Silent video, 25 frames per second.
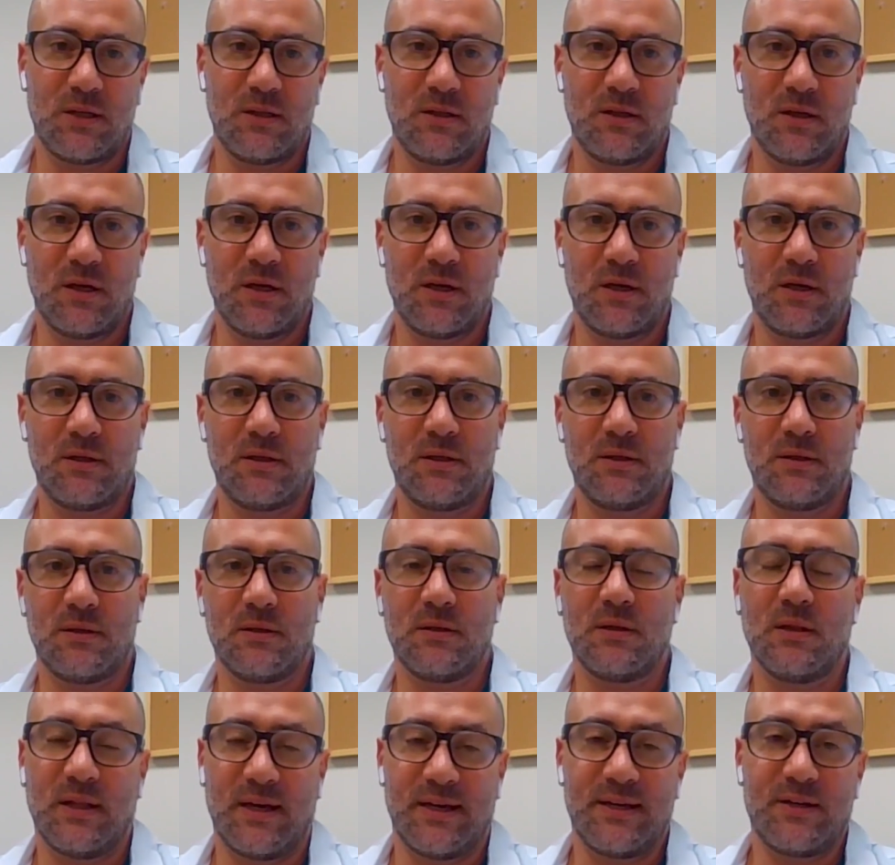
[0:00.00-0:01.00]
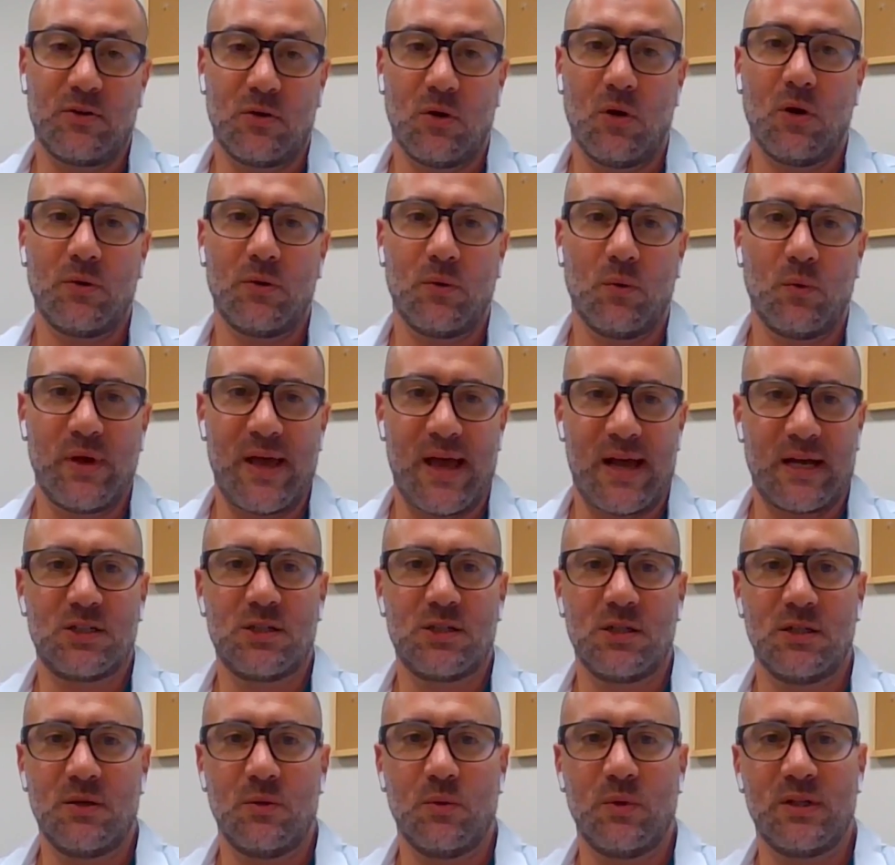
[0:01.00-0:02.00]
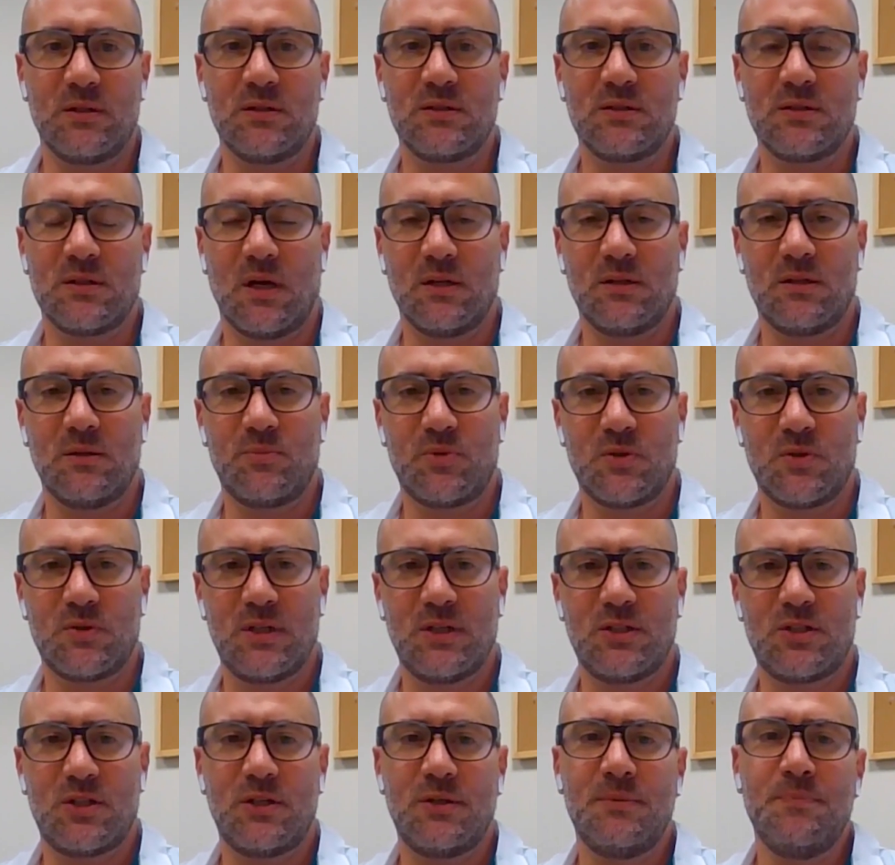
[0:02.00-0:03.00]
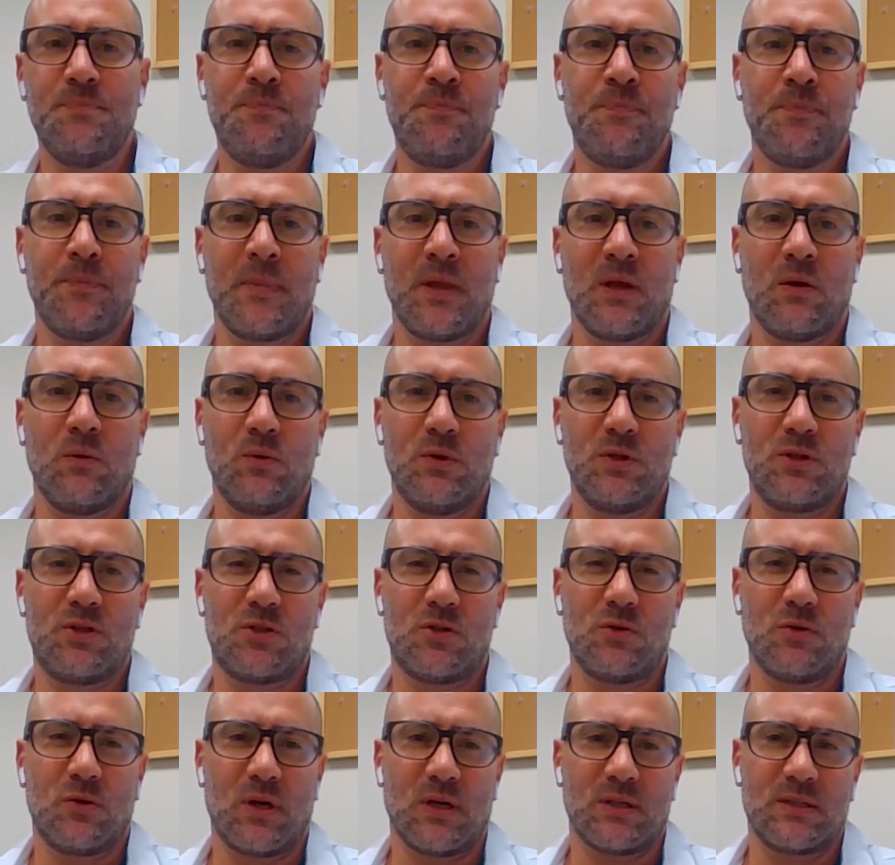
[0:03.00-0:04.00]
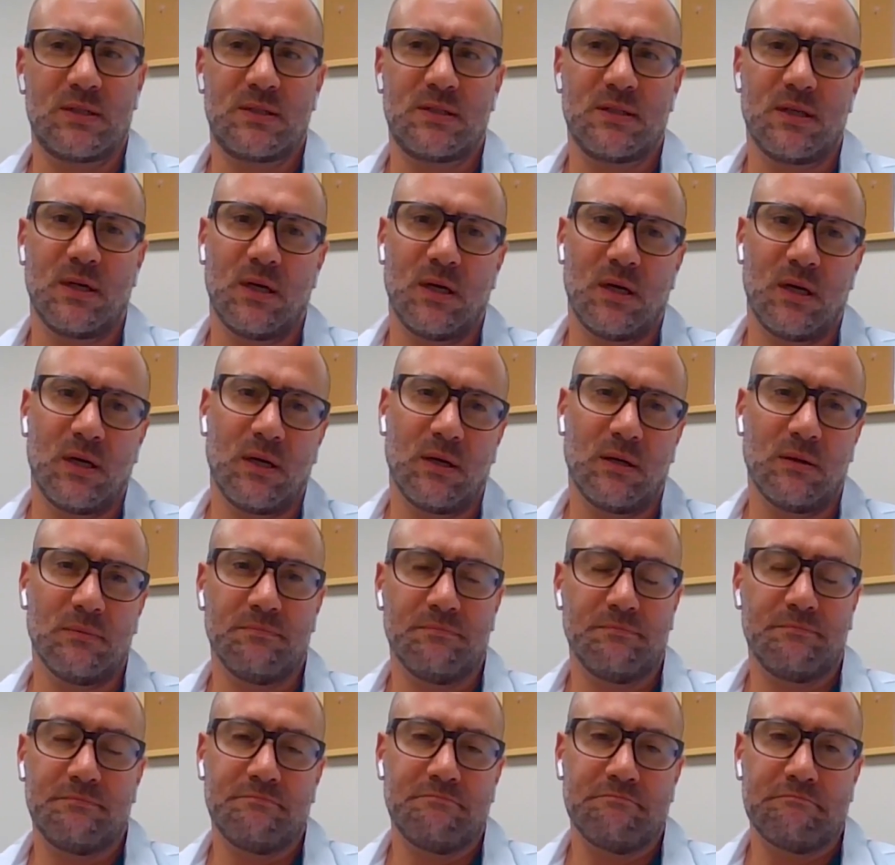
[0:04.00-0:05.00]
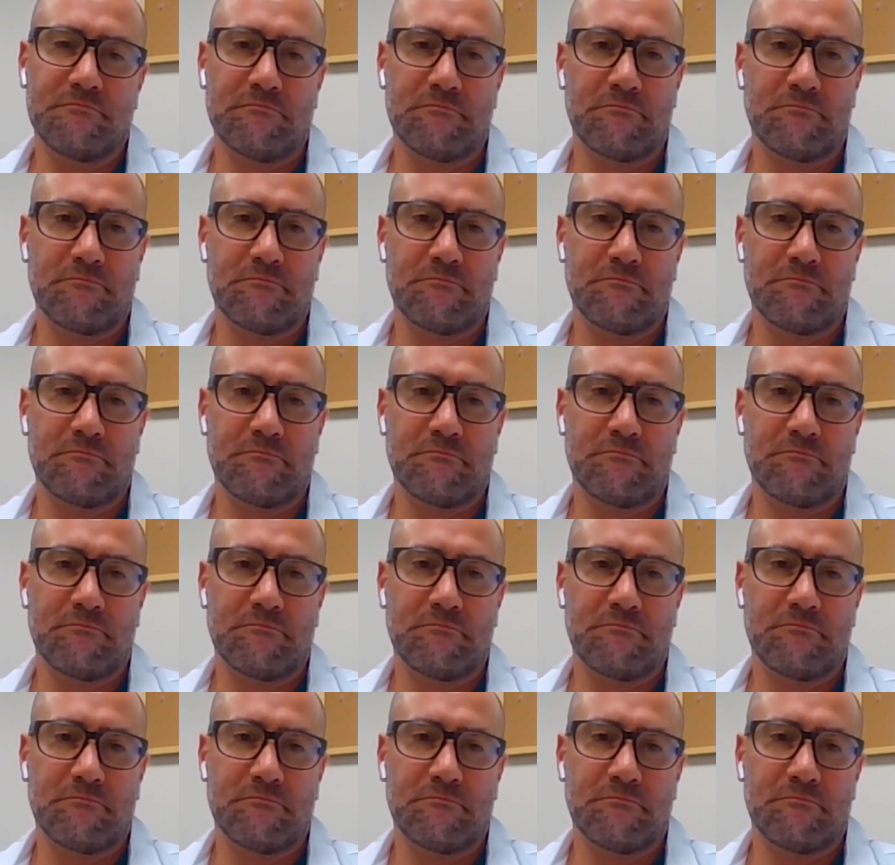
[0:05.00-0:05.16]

And then later on, we actually went and started the procedure, which took us um,